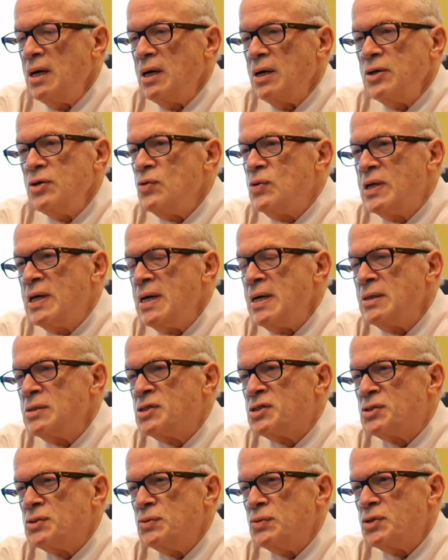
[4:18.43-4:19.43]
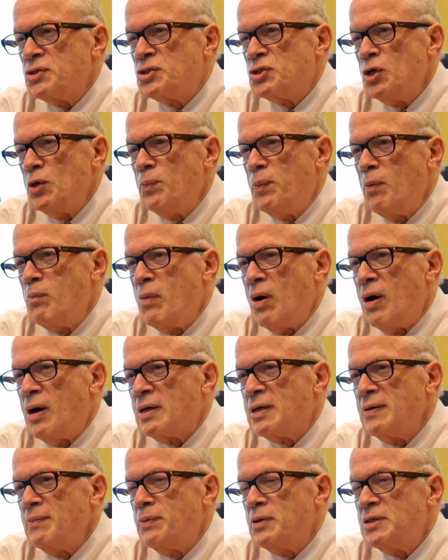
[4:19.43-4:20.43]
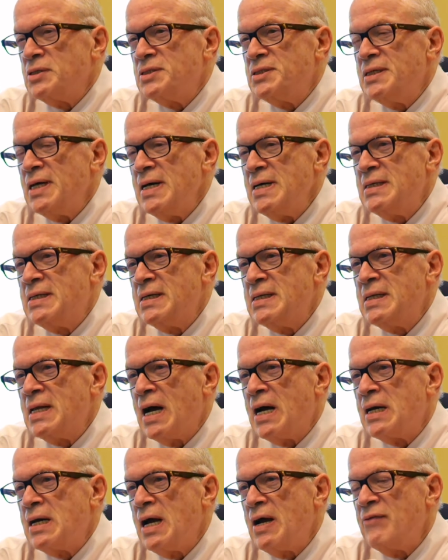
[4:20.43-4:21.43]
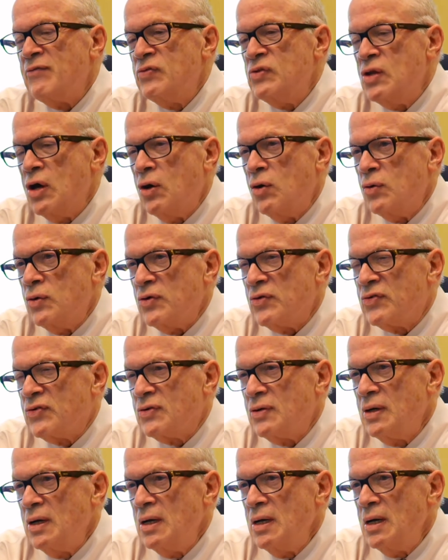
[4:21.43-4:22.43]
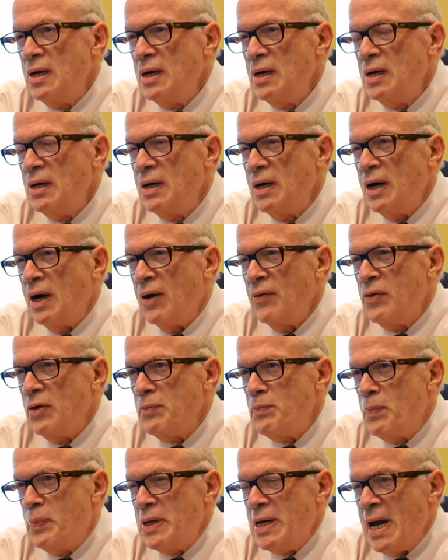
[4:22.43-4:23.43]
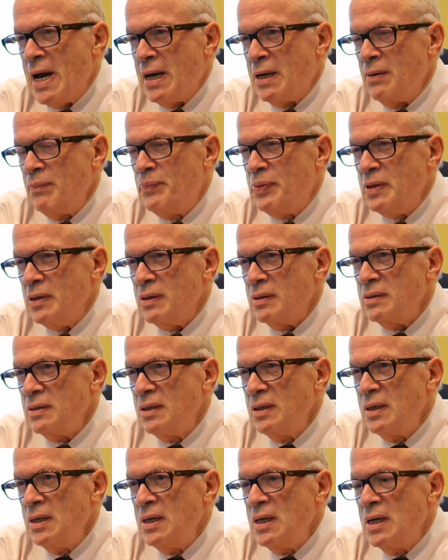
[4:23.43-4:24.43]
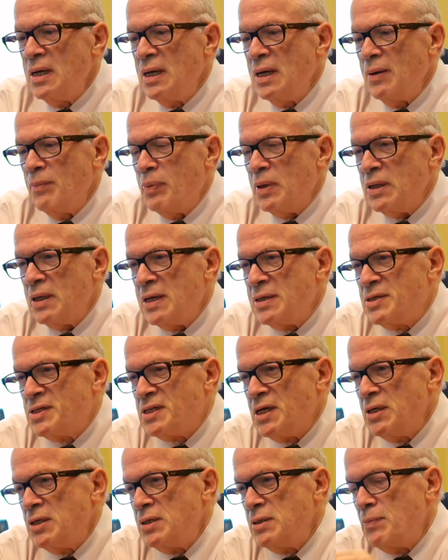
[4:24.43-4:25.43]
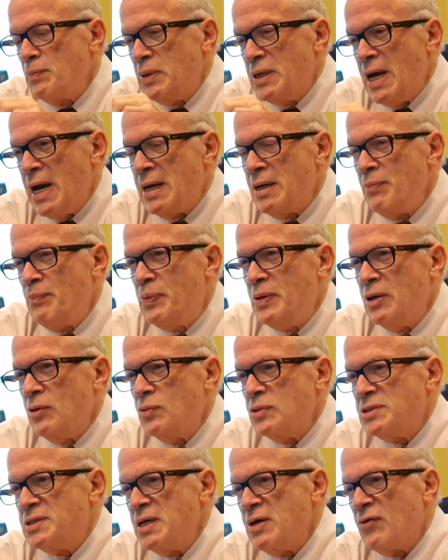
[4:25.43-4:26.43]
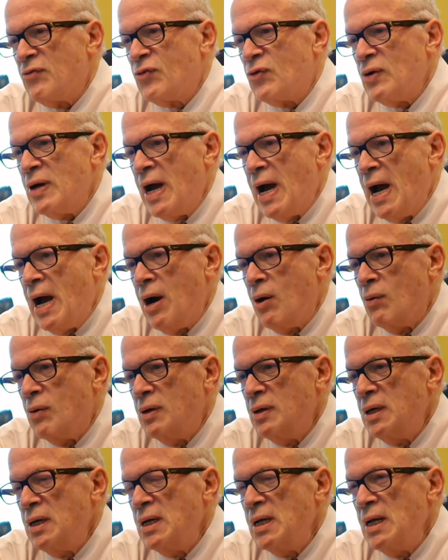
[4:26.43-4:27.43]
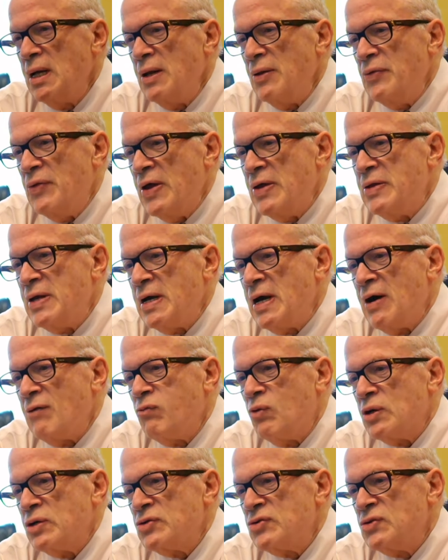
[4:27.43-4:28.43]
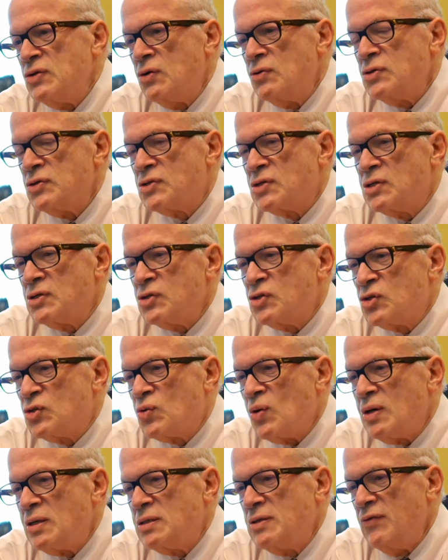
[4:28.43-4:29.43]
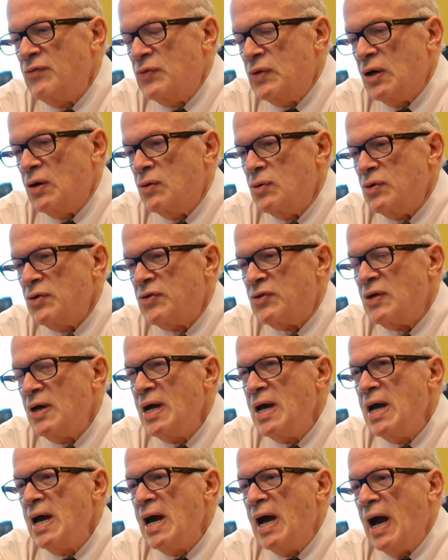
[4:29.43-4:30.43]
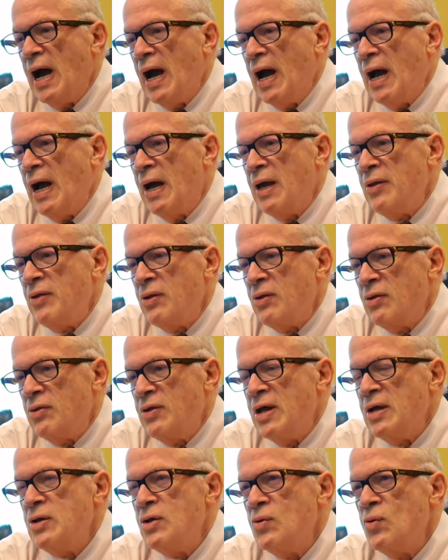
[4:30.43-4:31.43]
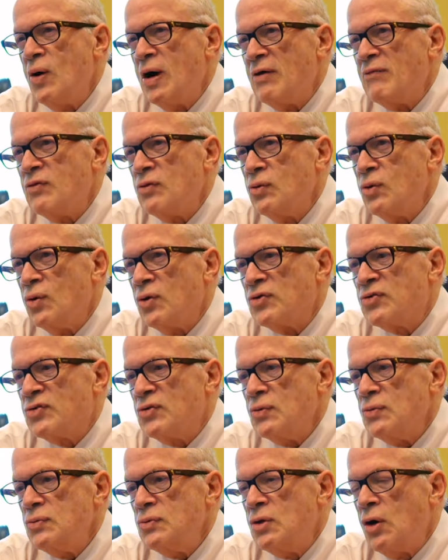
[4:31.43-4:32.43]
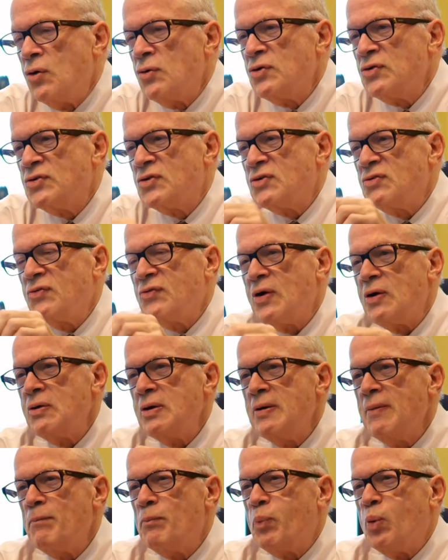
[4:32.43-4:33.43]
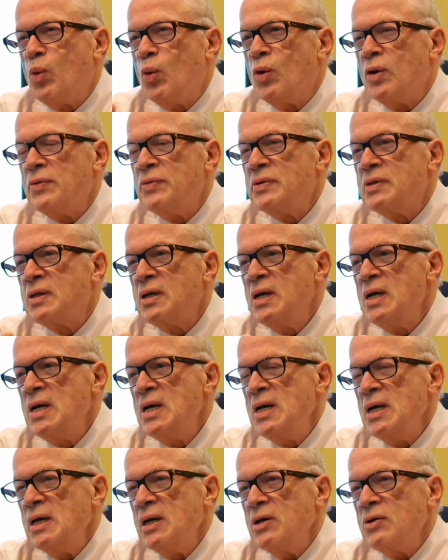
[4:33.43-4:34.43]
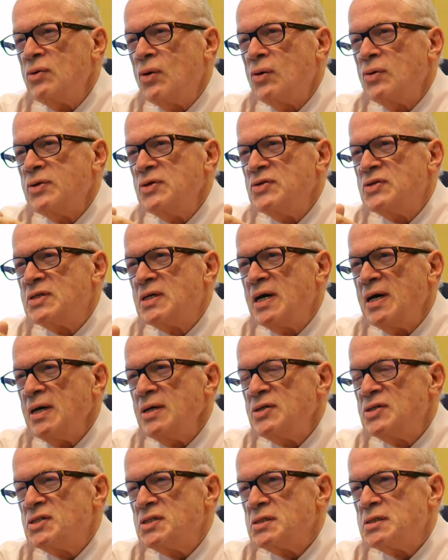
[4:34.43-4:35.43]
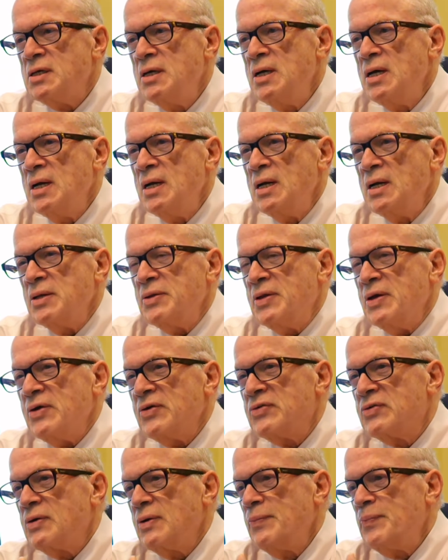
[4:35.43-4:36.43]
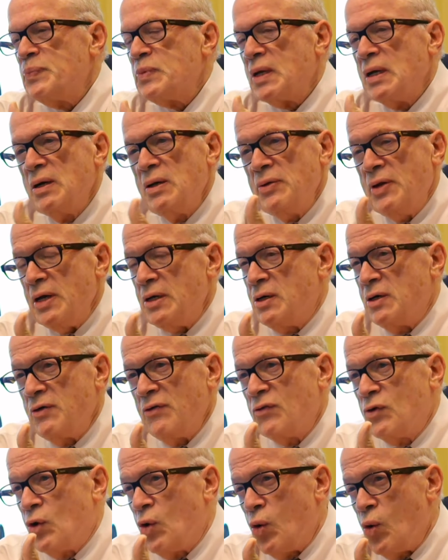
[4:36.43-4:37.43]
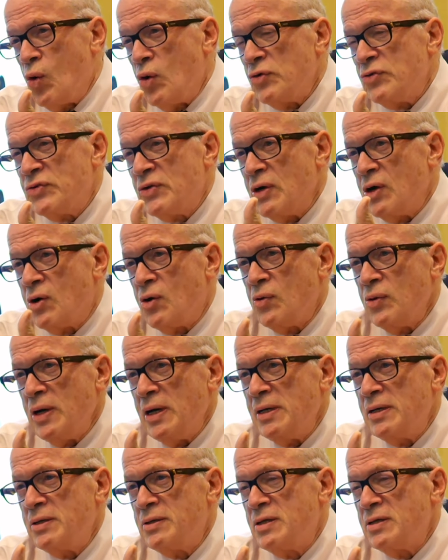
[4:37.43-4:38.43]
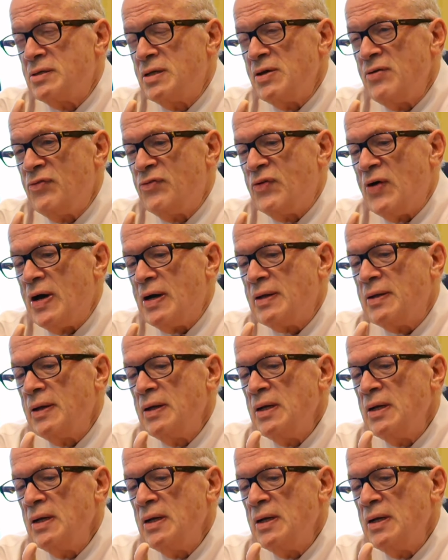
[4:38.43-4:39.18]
You can't sue the supermarket because they did not have notice of the banana peel. But let's say the banana peel was there for an hour, then they have what is known as constructive notice, and then you have a lawsuit. Notice is very important in all these cases. They could have caused and created the defect.